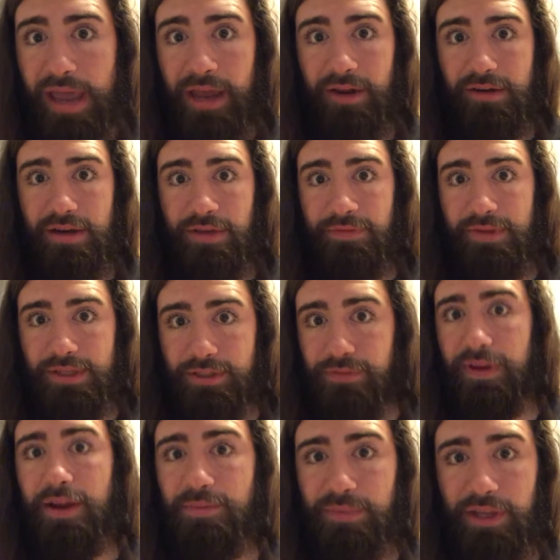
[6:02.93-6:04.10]
And if
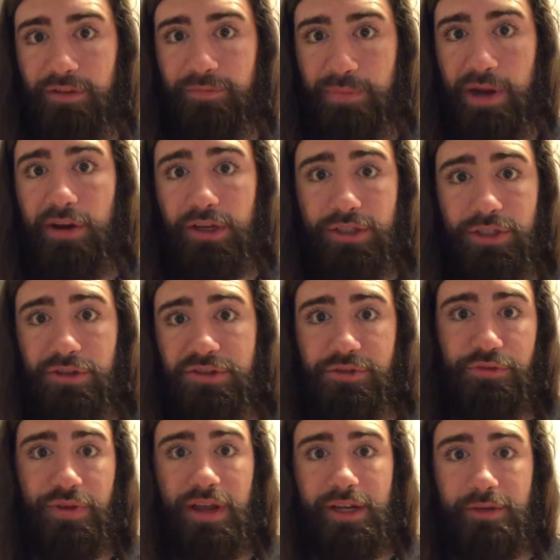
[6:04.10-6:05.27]
Mary and
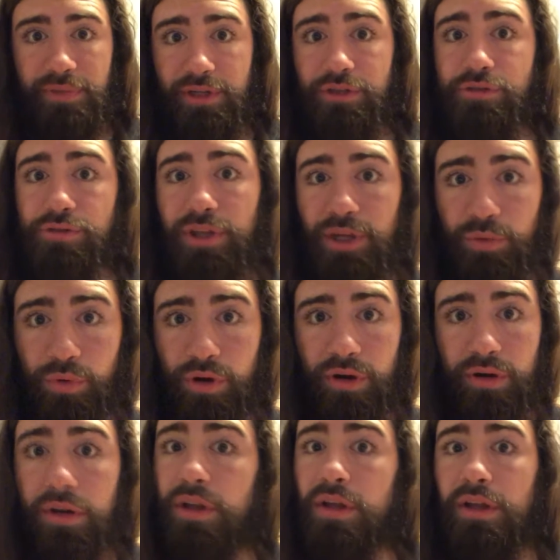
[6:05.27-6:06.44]
Joseph hadn't been who they
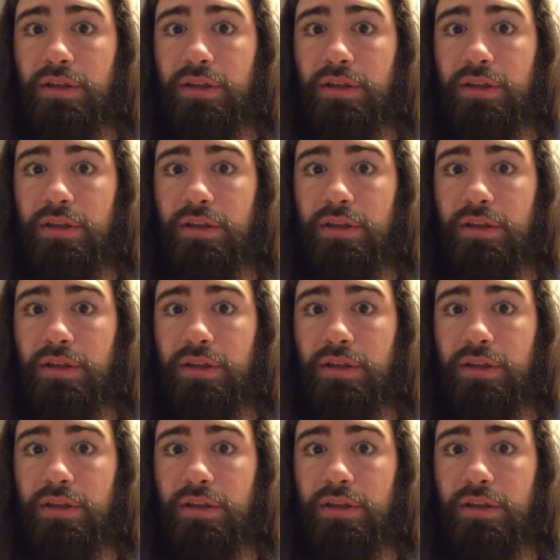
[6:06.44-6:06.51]
were,